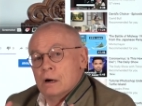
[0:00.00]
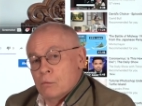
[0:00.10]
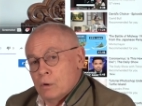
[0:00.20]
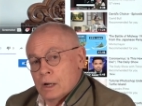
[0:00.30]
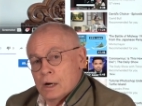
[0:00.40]

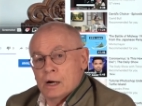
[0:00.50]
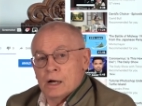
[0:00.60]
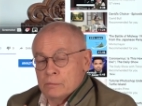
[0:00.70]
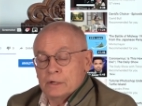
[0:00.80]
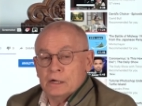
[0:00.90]
Well,
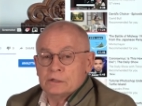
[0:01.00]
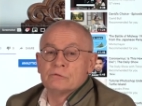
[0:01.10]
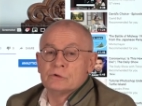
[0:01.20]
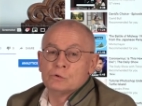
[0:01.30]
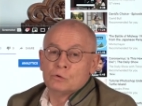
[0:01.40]
I'm a
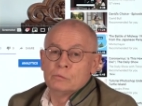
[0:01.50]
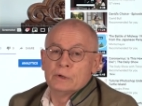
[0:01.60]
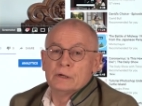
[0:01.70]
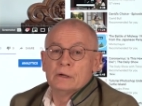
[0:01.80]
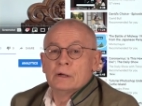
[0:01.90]
native
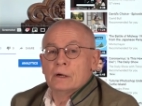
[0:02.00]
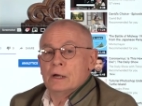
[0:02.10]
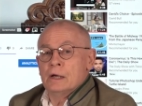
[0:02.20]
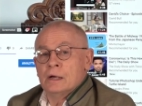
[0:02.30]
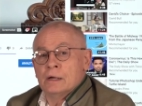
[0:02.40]
German,
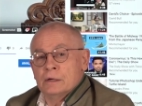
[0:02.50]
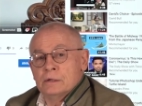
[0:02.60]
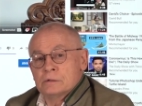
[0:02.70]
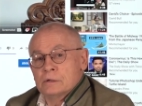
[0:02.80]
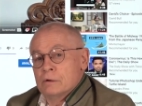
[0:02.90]

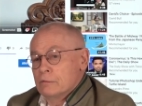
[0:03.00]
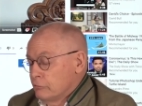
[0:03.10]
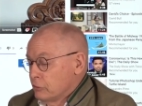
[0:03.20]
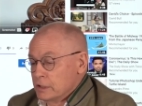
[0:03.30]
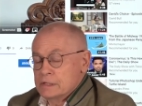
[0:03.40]
and
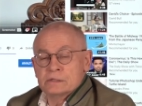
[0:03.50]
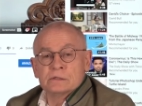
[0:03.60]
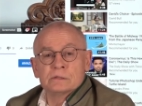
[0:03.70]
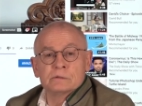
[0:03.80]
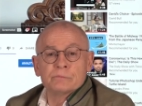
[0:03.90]
for
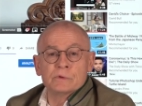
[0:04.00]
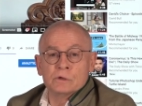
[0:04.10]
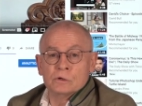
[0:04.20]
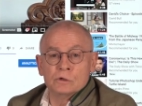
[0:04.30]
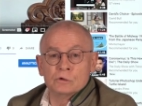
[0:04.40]
instance,
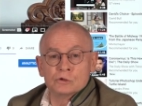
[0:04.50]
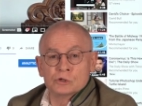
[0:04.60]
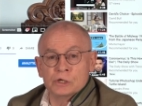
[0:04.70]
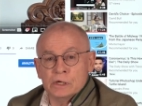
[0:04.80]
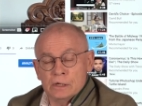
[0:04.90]

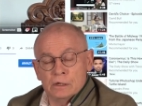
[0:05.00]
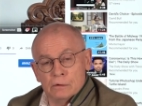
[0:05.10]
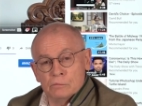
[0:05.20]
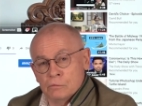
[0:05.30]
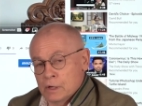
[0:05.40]

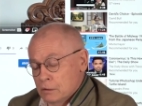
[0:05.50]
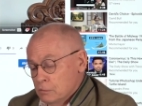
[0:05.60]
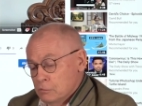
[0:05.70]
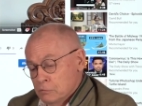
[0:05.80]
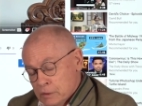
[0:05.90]
Hiroshige,
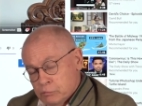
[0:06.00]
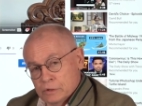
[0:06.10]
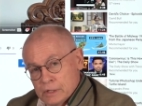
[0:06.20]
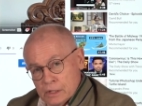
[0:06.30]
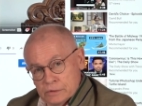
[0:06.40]
well, we
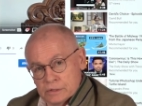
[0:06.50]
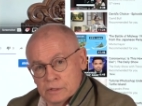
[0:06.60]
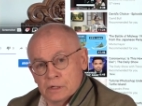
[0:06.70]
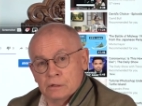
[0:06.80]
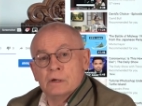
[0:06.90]
pronounce
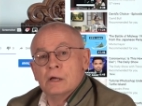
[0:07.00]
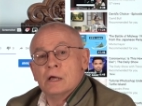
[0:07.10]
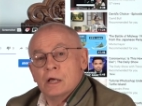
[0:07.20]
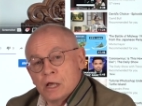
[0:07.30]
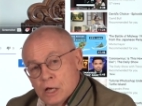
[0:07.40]
it
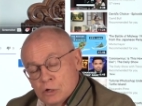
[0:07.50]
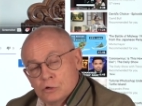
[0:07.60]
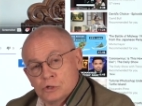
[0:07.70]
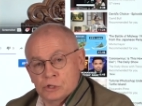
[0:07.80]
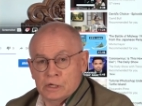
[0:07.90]

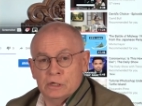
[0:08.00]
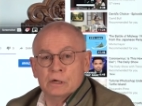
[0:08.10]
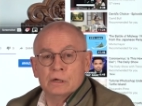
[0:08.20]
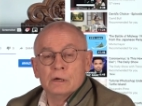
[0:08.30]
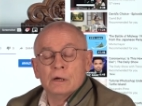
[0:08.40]
Hiroshige,